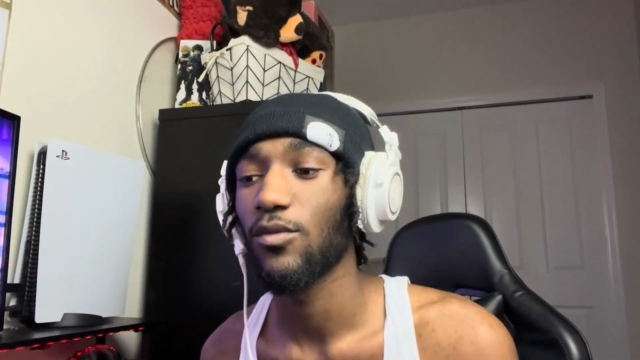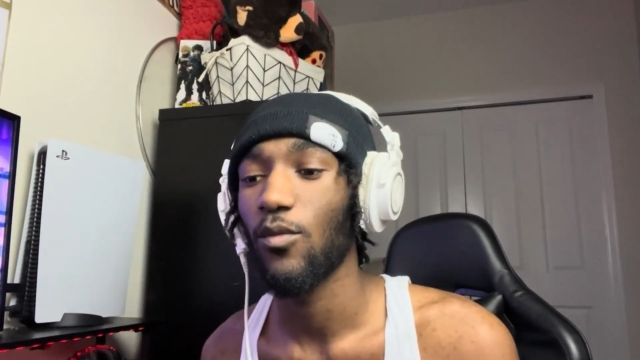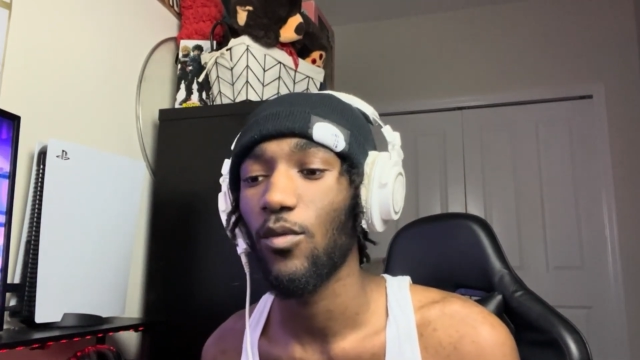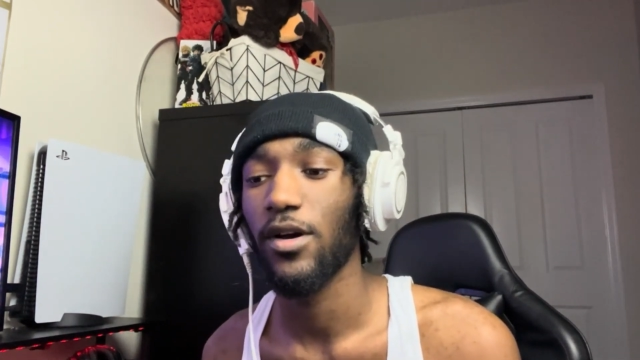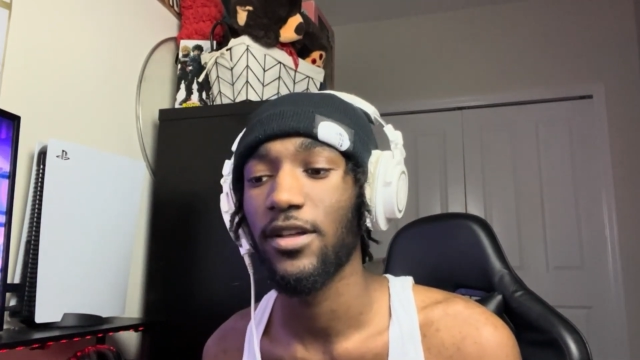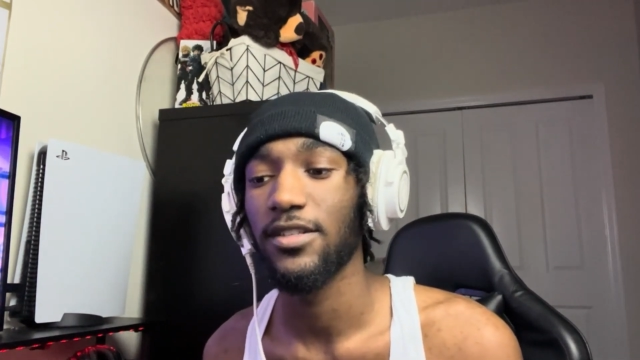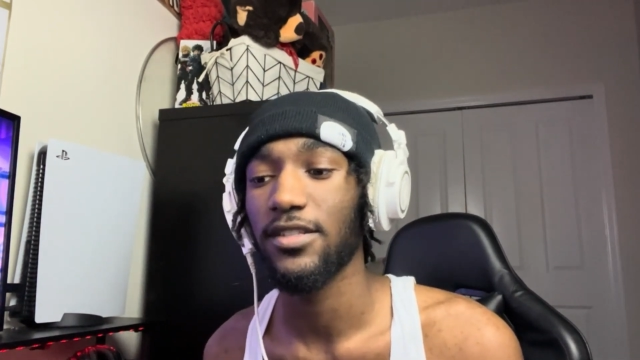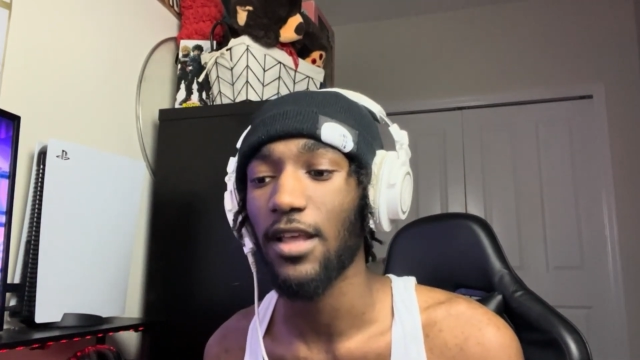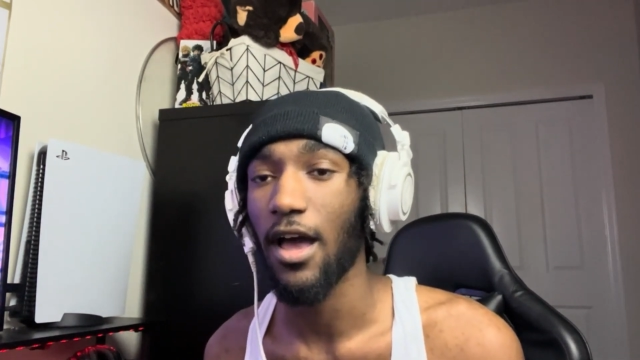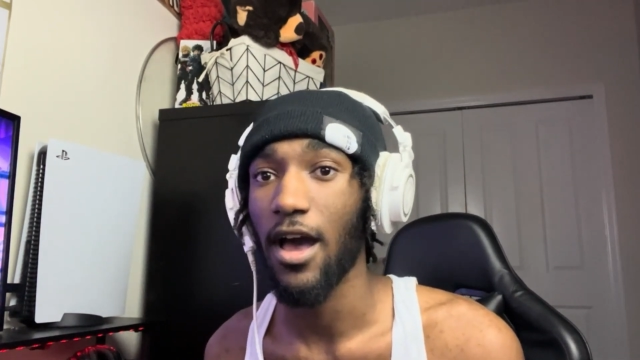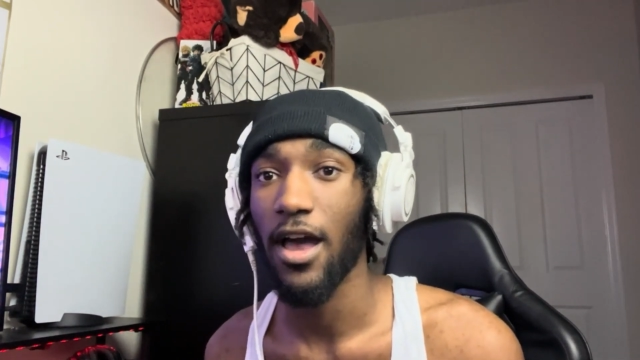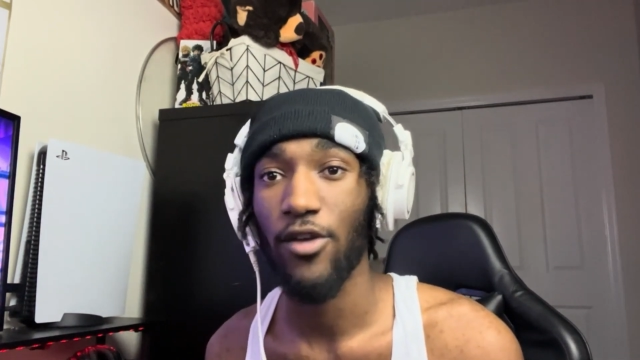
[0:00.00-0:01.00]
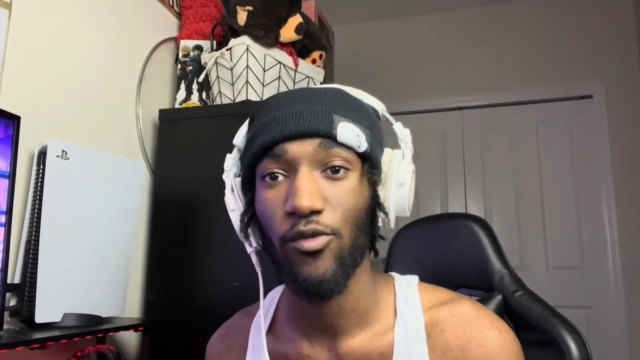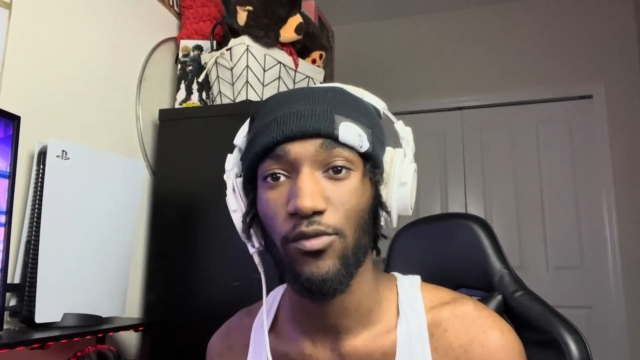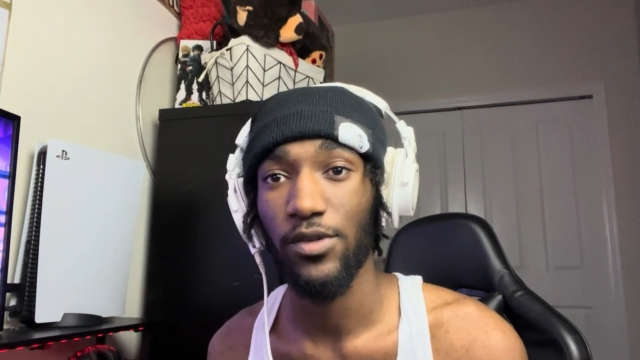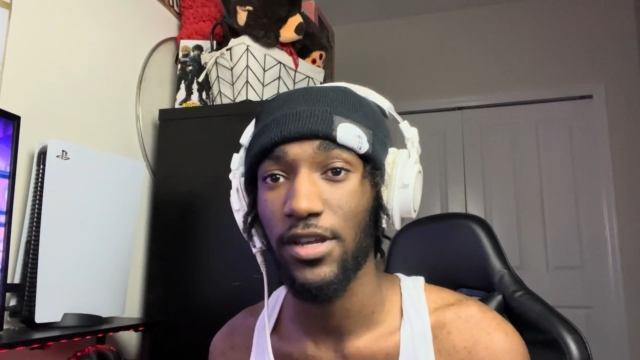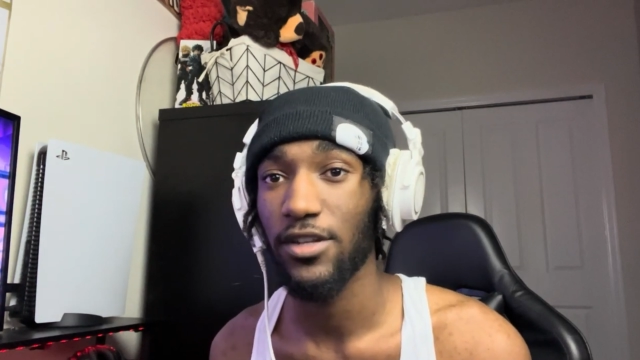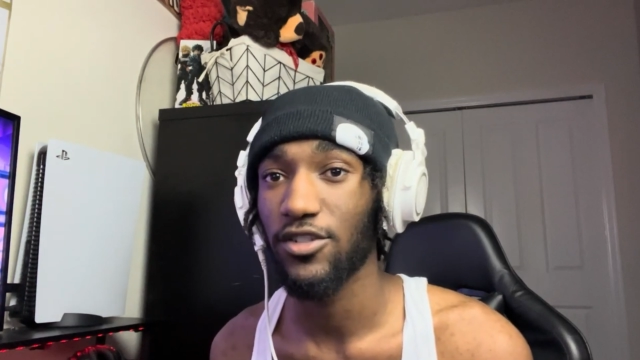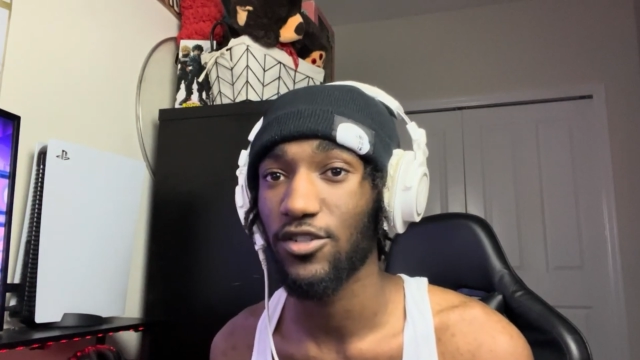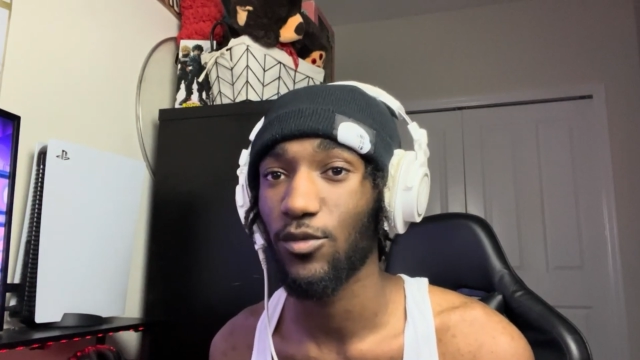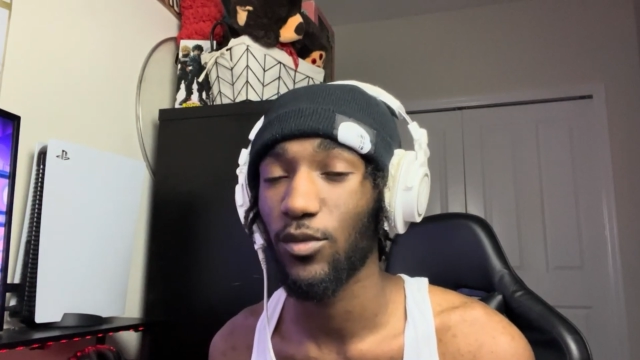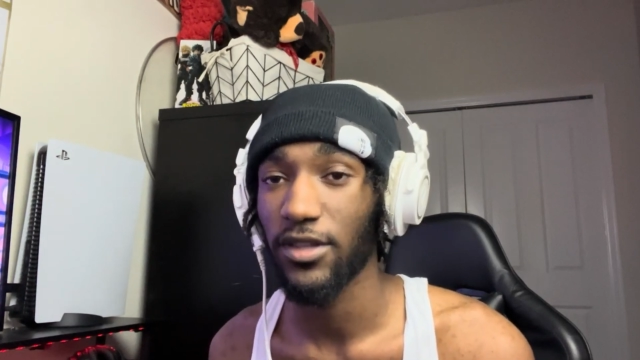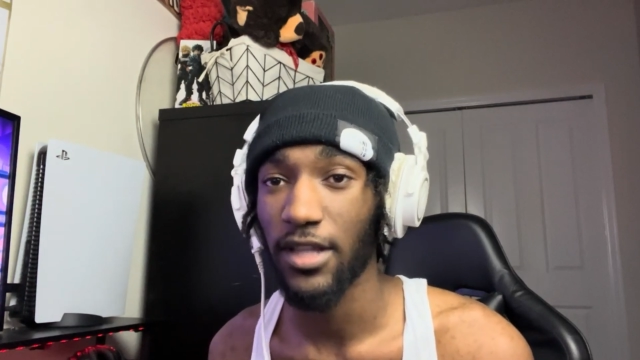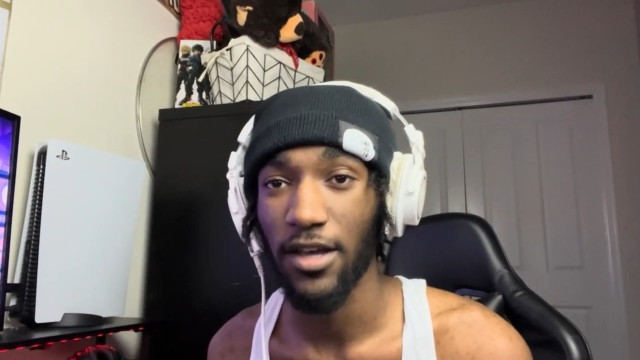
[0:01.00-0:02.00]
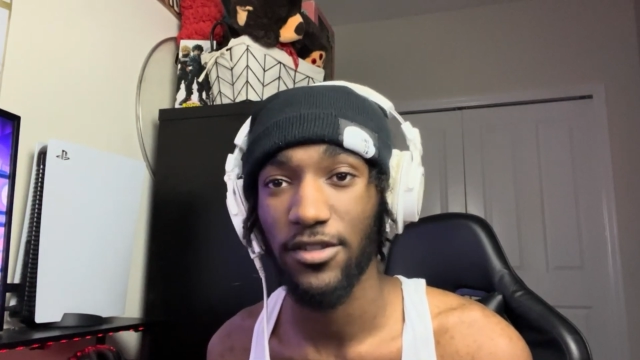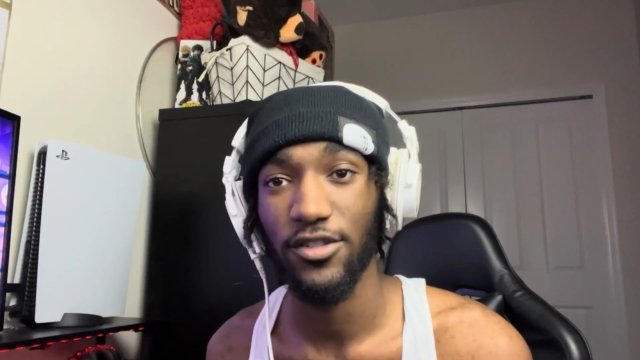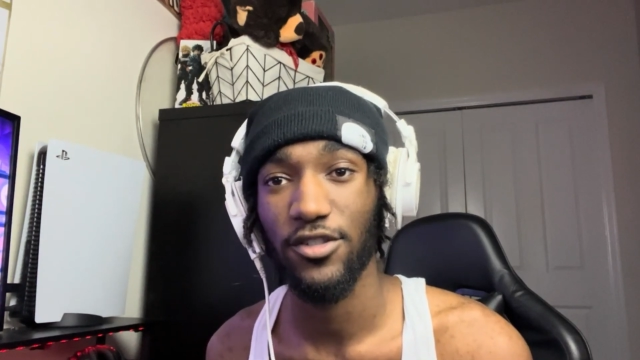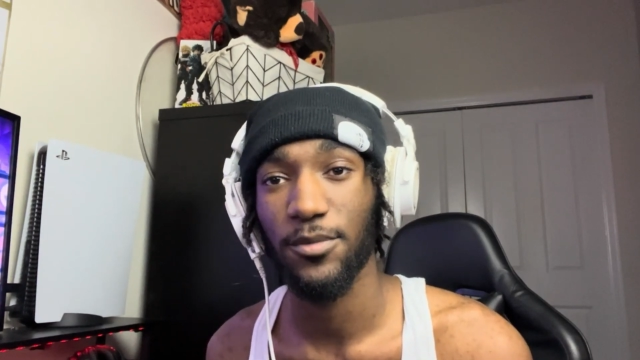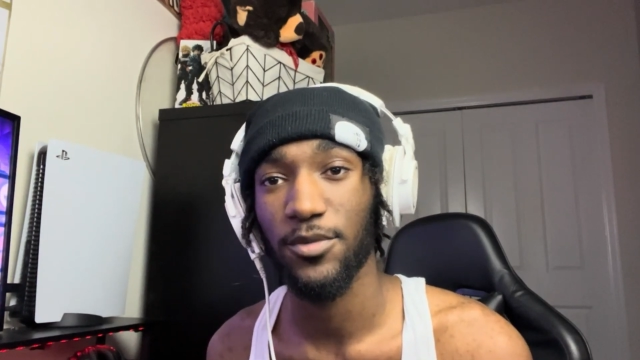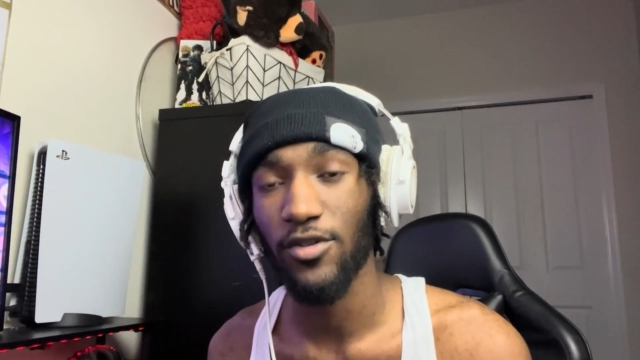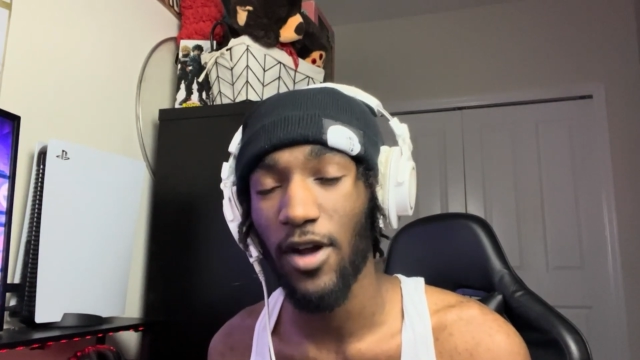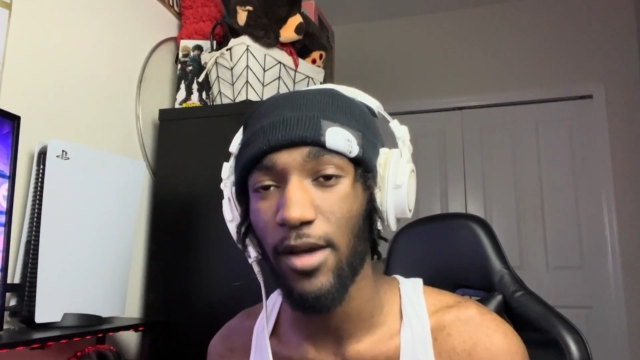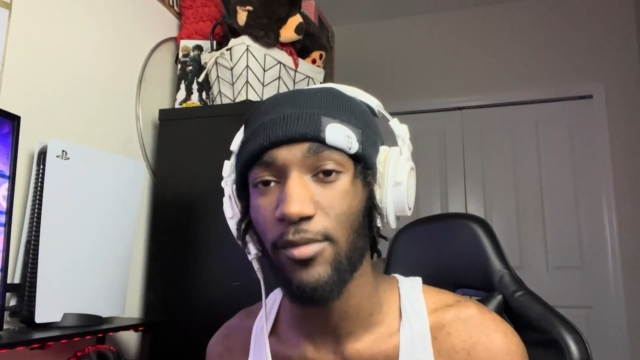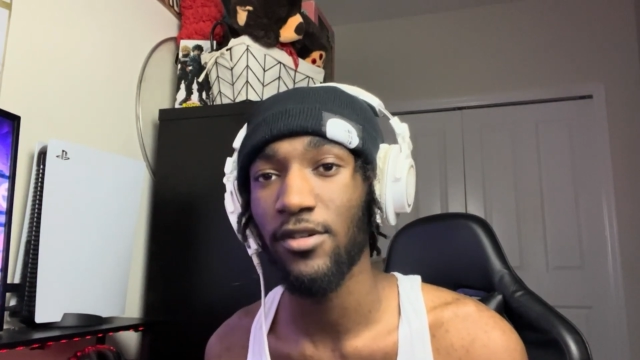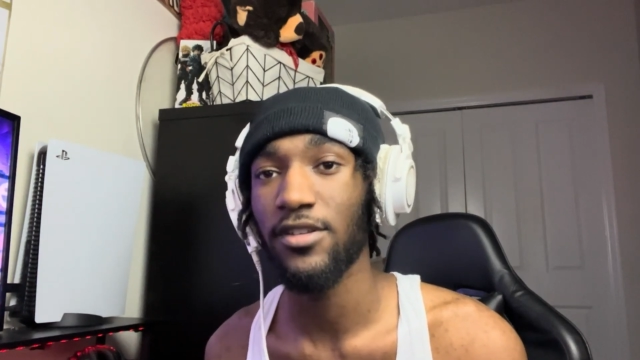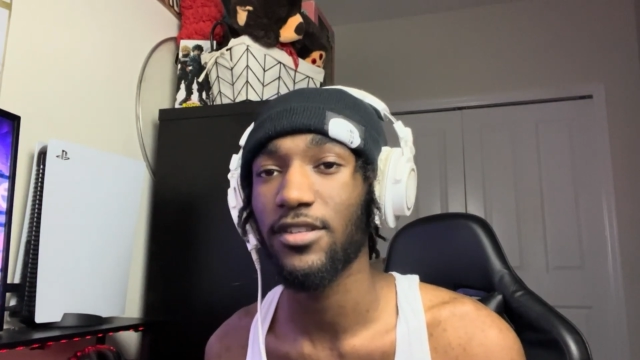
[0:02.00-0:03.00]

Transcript: once I reach 1,000 subscribers